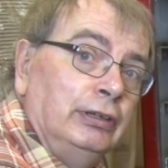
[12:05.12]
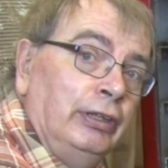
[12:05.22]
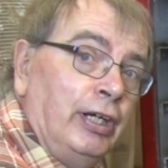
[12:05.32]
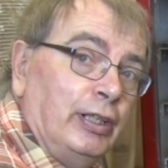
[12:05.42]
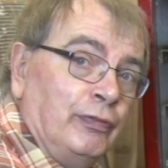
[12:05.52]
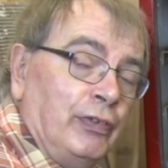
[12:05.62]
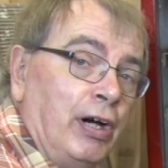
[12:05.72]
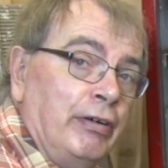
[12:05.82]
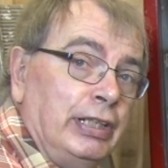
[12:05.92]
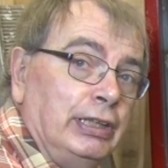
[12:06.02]
light a
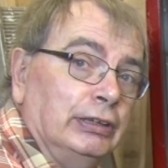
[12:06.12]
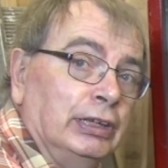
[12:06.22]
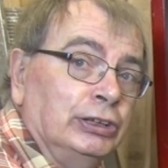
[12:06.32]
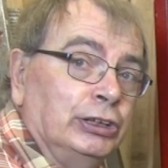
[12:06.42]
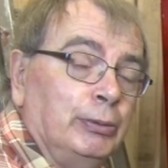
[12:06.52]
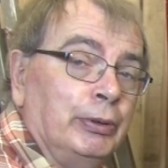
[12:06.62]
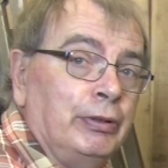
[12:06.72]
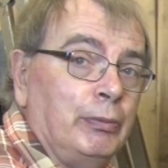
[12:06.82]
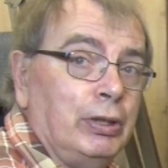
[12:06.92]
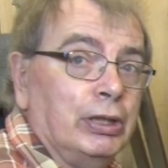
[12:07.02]
fire in it, and see whether
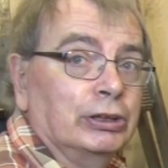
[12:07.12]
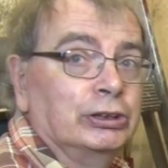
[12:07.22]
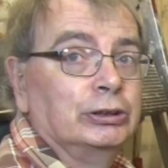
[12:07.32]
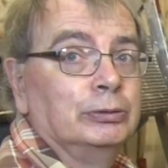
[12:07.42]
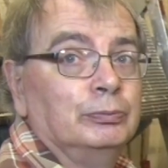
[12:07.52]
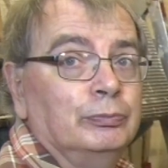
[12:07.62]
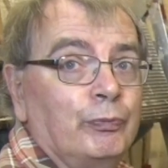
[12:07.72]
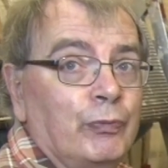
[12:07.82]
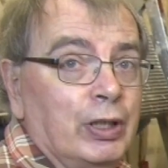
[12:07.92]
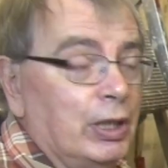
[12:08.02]
it works.
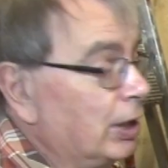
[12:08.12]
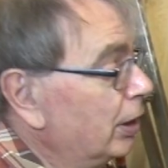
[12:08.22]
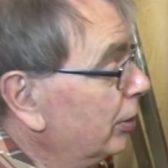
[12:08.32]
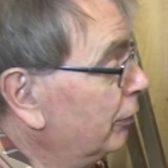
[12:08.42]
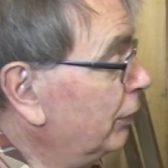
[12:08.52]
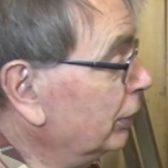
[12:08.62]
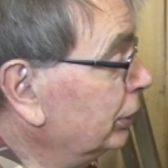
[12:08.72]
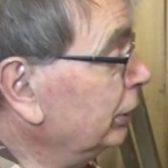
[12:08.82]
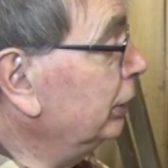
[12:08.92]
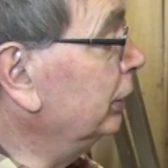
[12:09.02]
The first
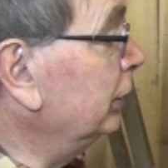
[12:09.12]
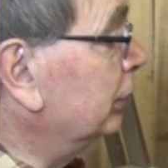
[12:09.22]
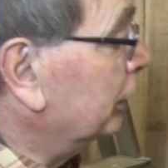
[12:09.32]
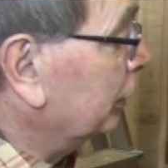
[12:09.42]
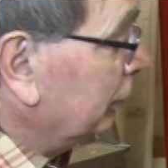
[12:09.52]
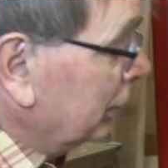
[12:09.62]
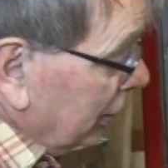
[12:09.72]
thing you need to do